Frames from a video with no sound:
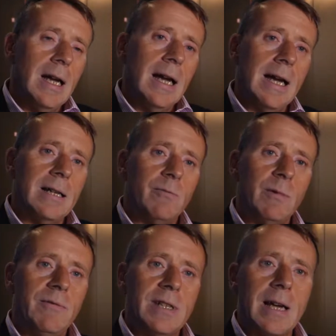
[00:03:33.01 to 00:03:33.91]
and
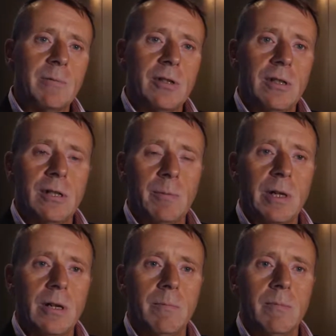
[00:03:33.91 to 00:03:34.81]
we've adapted it to
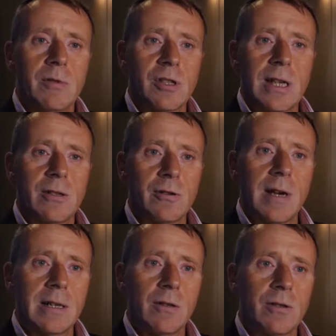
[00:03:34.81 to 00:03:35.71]
become sensor
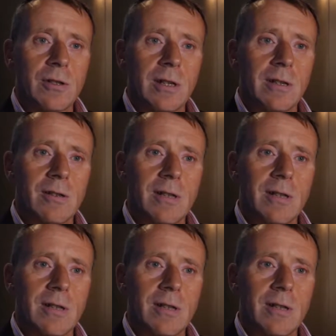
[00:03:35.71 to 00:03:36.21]
agnostic.